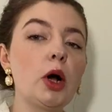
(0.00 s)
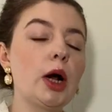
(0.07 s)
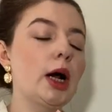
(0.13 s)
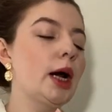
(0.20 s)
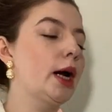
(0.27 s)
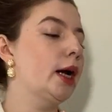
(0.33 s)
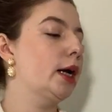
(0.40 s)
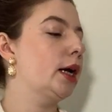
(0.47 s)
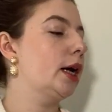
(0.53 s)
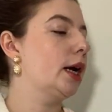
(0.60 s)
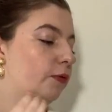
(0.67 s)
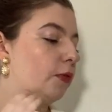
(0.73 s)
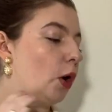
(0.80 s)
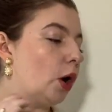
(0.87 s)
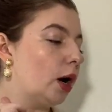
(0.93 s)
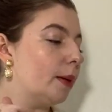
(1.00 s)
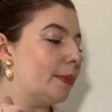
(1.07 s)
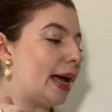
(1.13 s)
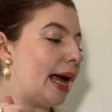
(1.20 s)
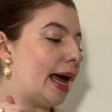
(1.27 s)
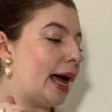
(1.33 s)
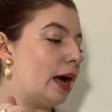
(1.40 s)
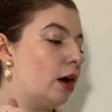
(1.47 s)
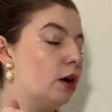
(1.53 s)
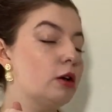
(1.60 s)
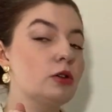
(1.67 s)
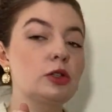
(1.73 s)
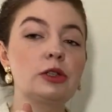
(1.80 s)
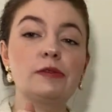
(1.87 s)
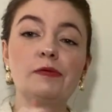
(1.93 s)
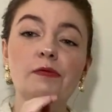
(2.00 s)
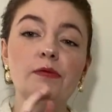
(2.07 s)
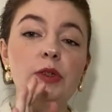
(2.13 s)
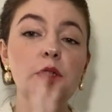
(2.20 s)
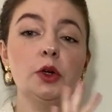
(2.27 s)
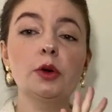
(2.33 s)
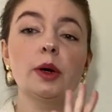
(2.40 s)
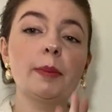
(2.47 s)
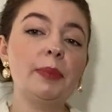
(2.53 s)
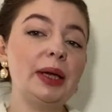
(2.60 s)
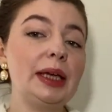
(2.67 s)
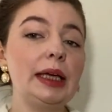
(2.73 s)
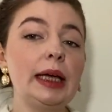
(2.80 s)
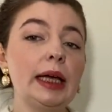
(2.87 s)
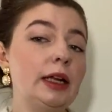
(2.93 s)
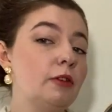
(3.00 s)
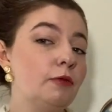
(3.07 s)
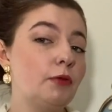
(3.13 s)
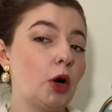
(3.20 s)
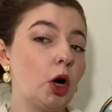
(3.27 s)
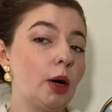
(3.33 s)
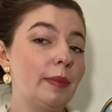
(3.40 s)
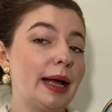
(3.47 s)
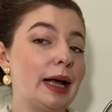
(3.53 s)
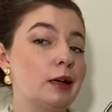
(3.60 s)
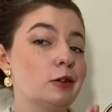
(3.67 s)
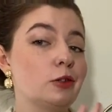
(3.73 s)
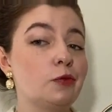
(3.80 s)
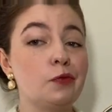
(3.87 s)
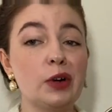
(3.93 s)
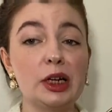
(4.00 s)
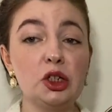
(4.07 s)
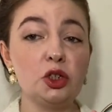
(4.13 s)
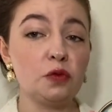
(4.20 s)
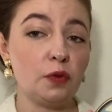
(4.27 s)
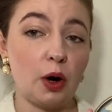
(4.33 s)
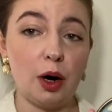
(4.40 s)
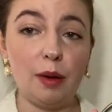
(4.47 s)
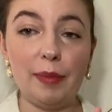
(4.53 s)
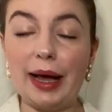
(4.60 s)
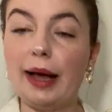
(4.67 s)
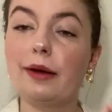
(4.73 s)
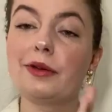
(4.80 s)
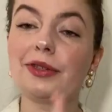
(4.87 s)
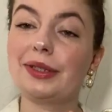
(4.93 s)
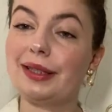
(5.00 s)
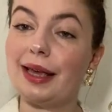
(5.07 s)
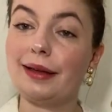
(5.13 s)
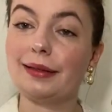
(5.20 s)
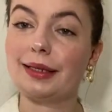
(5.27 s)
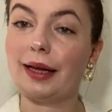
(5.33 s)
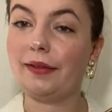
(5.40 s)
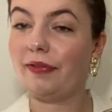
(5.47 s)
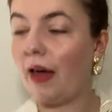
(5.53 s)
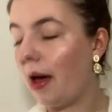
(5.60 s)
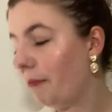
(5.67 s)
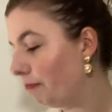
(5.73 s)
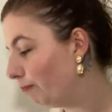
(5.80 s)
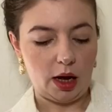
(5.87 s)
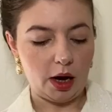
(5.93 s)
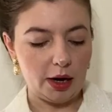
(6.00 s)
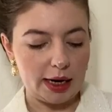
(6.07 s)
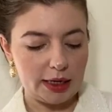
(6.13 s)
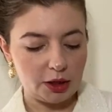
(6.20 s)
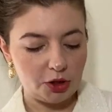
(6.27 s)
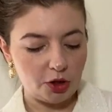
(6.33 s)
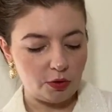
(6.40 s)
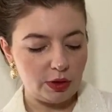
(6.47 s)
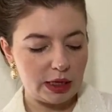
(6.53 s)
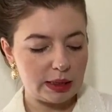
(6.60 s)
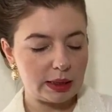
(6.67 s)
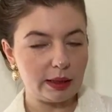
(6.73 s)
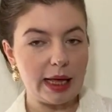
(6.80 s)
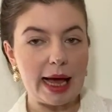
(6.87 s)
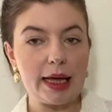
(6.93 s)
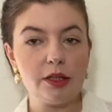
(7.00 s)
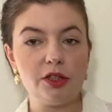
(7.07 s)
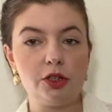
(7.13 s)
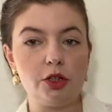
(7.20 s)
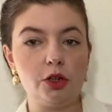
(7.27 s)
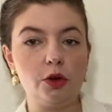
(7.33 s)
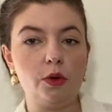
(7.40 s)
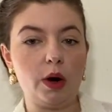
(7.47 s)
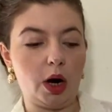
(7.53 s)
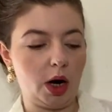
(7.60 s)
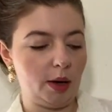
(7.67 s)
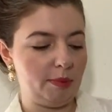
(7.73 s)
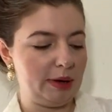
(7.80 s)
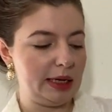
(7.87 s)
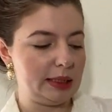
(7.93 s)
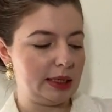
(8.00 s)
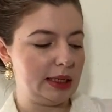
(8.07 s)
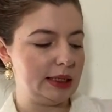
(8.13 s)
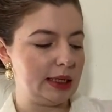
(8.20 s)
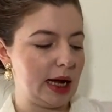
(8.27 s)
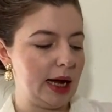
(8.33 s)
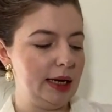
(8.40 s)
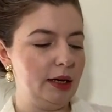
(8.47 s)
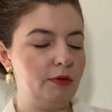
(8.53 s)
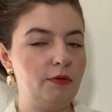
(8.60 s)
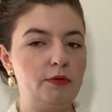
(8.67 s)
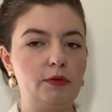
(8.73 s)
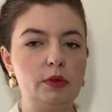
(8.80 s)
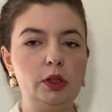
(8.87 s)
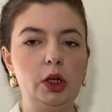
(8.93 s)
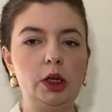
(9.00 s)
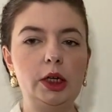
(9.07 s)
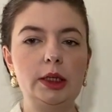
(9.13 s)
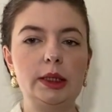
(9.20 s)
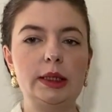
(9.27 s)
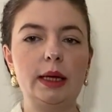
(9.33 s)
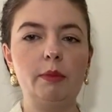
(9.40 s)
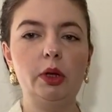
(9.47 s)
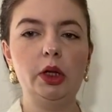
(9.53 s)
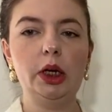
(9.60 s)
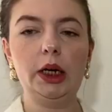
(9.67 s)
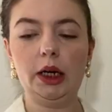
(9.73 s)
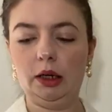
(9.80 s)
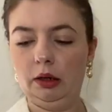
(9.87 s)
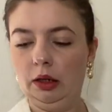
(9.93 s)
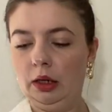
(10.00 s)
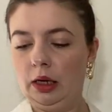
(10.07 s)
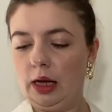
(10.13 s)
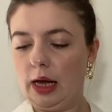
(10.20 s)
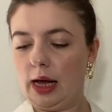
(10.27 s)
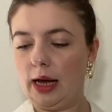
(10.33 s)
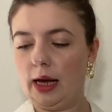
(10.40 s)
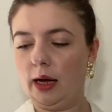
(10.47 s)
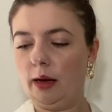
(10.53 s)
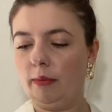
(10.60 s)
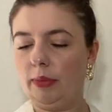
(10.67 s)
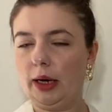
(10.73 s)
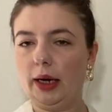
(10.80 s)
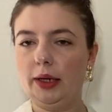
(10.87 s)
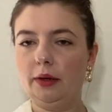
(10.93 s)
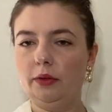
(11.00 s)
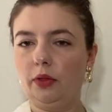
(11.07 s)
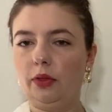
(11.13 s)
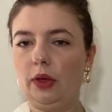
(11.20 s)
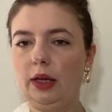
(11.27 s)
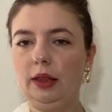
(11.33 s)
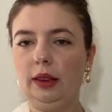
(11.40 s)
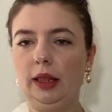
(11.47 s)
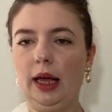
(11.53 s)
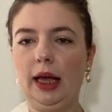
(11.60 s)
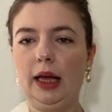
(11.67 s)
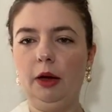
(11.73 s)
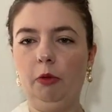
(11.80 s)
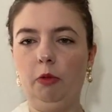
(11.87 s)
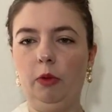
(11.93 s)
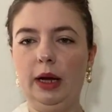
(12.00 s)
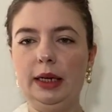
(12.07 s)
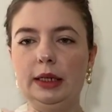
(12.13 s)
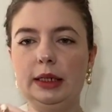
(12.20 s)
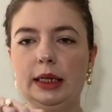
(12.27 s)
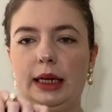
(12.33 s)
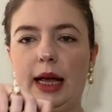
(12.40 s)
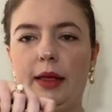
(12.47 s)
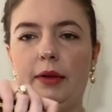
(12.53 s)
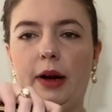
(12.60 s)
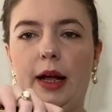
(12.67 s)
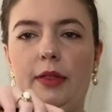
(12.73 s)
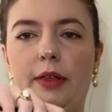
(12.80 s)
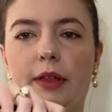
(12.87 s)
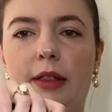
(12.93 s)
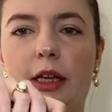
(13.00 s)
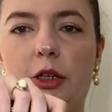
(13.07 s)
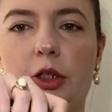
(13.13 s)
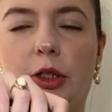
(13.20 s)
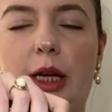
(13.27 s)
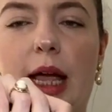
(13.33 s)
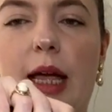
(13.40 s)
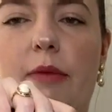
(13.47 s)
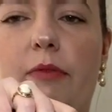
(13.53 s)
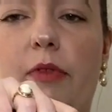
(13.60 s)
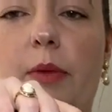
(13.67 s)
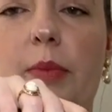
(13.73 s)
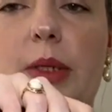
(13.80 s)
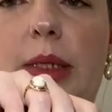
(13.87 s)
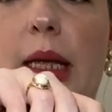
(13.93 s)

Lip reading: work, farmhouse, European farmhouse, French farmhouse, things like that. Alrighty, so these last 2 art pieces kind of look similar, but I don't think they went together. I think they just came from the